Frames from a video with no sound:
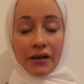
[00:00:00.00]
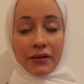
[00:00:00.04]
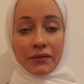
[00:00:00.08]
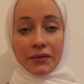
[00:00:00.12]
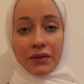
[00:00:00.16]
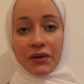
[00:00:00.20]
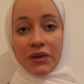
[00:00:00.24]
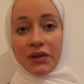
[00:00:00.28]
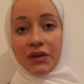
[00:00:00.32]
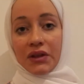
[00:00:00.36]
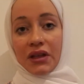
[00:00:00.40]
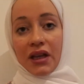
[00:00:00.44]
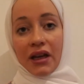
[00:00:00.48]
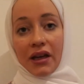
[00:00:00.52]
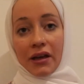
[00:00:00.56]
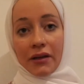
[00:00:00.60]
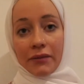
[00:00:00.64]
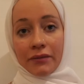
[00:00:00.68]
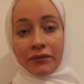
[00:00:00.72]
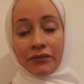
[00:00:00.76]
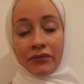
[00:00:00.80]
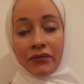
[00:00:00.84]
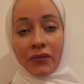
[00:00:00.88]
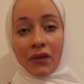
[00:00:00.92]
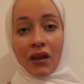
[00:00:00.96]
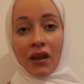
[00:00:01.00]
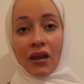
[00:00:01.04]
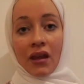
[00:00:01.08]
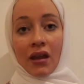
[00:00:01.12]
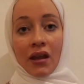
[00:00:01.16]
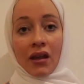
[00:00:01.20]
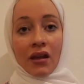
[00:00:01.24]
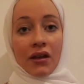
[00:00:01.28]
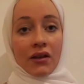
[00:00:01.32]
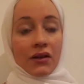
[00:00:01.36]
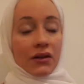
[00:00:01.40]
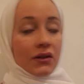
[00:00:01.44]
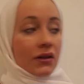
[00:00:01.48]
so yeah,
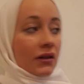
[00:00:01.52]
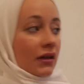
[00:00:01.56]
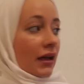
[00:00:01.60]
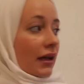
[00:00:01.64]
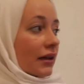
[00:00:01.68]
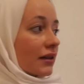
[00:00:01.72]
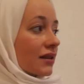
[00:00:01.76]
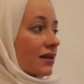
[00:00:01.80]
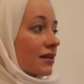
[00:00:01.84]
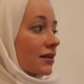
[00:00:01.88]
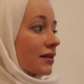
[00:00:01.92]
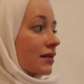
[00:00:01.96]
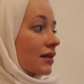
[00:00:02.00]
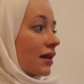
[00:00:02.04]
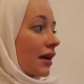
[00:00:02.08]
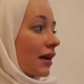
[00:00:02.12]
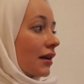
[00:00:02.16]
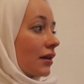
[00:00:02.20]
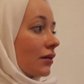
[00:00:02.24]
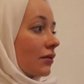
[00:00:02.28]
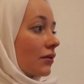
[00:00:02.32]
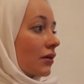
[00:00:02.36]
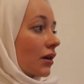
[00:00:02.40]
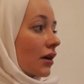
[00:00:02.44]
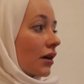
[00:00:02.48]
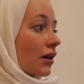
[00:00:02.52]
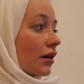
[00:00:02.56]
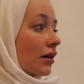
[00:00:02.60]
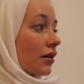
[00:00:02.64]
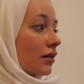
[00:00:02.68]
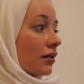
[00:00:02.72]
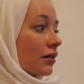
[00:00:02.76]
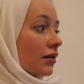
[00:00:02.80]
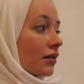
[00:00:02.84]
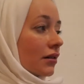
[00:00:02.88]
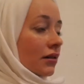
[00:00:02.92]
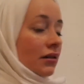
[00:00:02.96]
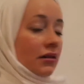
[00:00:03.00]
so that's kind of a
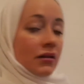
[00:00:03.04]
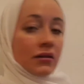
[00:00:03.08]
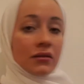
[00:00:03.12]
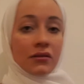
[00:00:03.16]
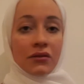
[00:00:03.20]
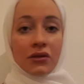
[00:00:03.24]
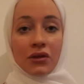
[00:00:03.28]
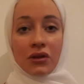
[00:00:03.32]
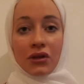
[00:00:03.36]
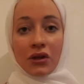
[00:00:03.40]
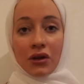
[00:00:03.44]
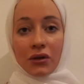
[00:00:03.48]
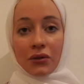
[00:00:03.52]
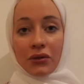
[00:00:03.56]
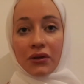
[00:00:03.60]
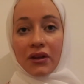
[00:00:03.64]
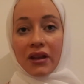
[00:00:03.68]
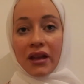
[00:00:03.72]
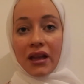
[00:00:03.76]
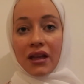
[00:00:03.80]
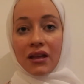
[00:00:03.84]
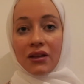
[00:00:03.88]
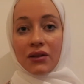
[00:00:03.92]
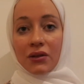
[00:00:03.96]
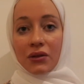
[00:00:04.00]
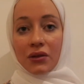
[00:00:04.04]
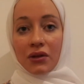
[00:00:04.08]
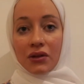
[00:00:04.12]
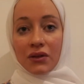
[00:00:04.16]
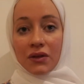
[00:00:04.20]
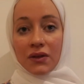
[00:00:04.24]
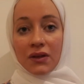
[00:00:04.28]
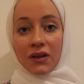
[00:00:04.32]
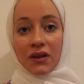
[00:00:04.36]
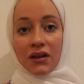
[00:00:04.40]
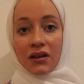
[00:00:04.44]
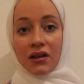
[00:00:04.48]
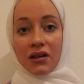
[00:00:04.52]
thing to
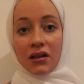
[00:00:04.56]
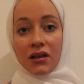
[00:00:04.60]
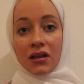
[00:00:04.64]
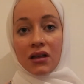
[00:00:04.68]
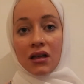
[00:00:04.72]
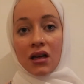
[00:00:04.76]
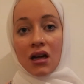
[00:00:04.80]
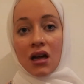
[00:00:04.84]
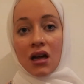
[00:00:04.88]
consider.